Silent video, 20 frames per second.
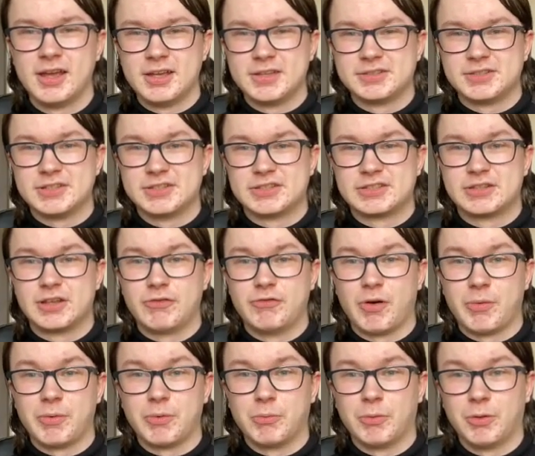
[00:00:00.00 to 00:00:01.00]
since Sir
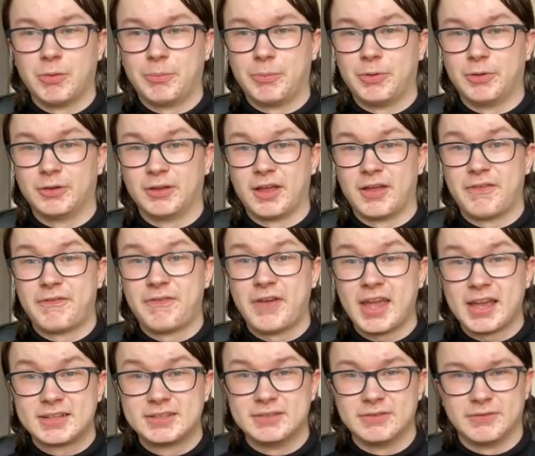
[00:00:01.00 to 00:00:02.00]
Robert Walpole
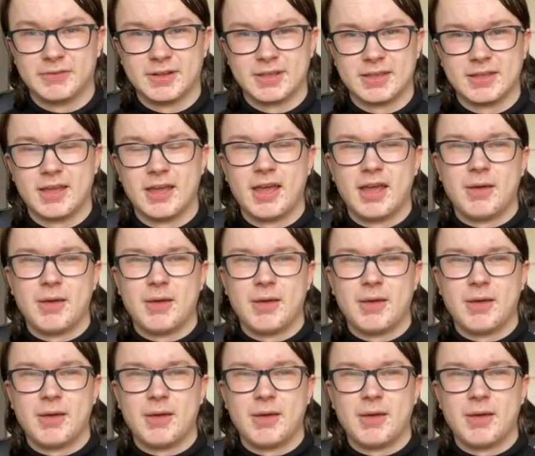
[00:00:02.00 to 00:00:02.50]
effectively